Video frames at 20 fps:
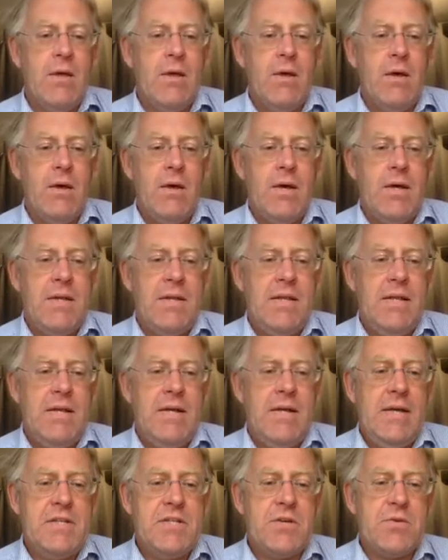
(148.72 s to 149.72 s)
And
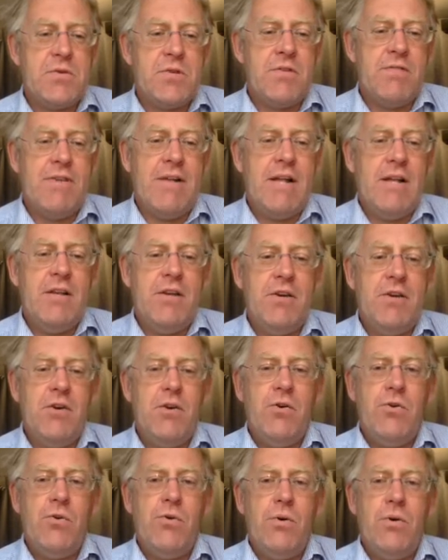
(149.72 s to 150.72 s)
the total
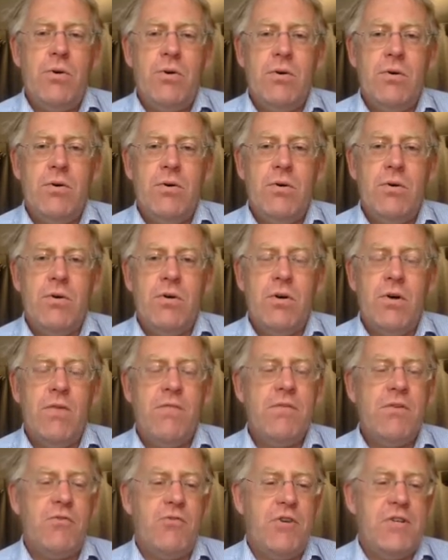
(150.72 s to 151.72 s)
value
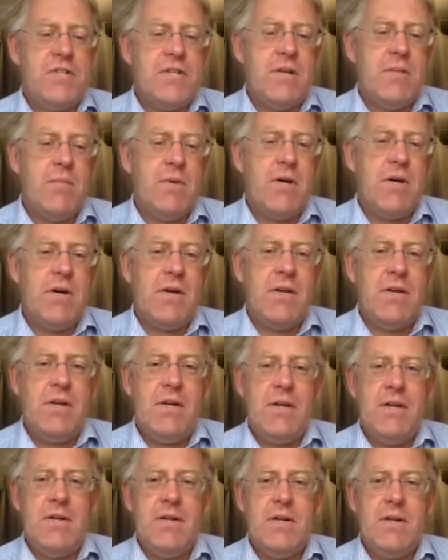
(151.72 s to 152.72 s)
of the retail market
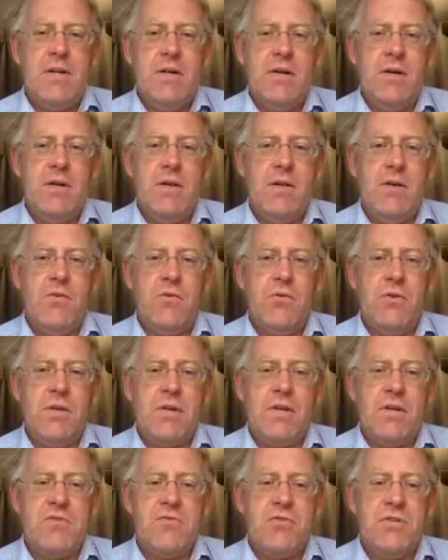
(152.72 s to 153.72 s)
in uh, the Nordic
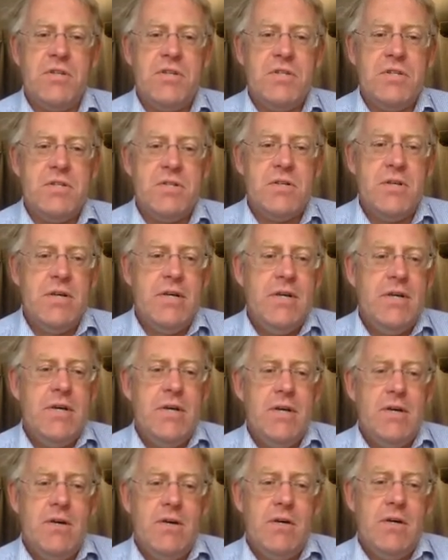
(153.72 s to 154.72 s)
countries
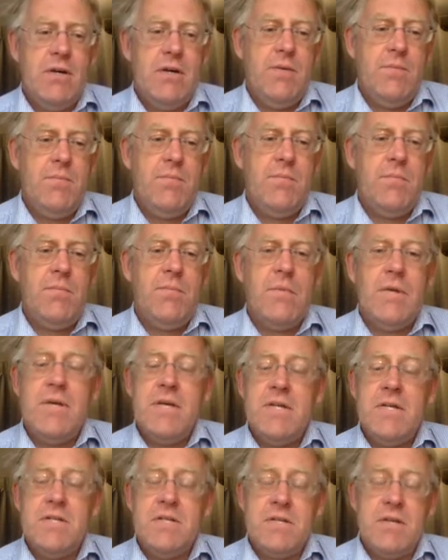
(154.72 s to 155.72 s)
um,
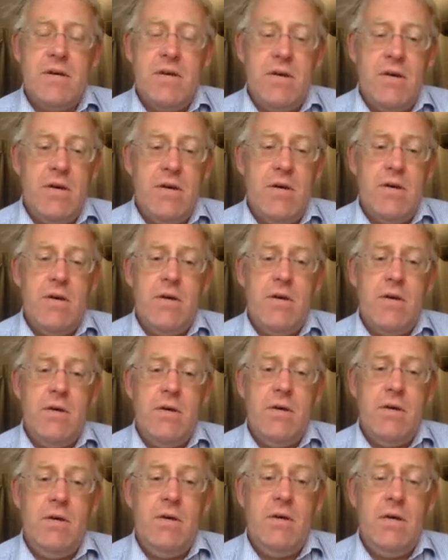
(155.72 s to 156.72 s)
is uh,
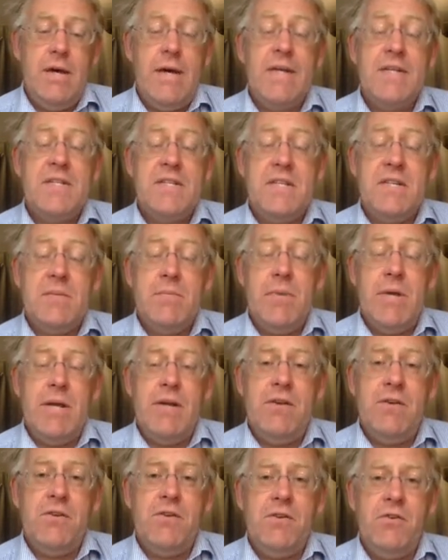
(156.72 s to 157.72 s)
80
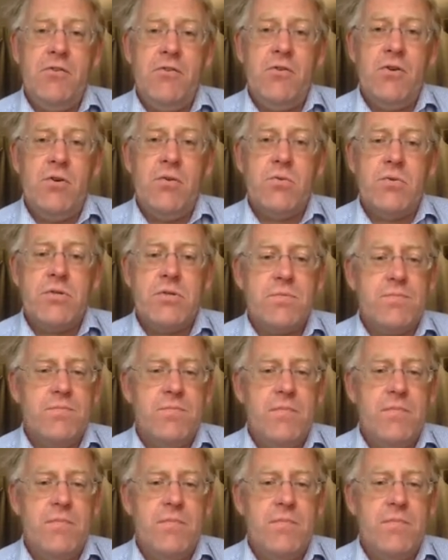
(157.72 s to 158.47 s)
billion euros.